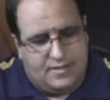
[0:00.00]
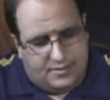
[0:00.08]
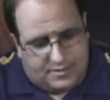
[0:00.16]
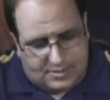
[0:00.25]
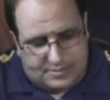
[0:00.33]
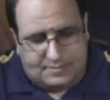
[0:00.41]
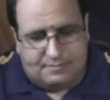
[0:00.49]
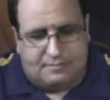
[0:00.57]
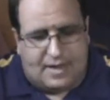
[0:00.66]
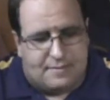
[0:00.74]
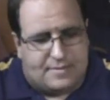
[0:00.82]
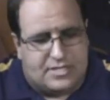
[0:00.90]
there
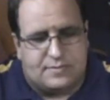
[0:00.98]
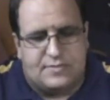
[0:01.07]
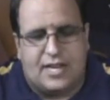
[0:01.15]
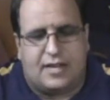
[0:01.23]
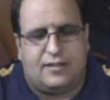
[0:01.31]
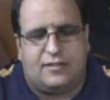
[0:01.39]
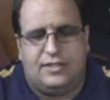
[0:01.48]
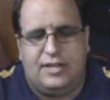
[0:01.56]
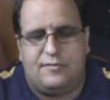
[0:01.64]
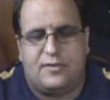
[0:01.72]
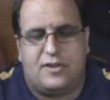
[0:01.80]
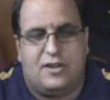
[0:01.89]
might be some technical
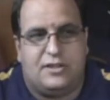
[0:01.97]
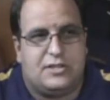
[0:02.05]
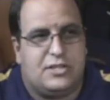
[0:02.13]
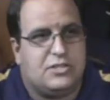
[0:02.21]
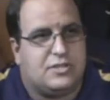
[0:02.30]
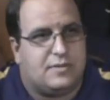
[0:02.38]
difficulties.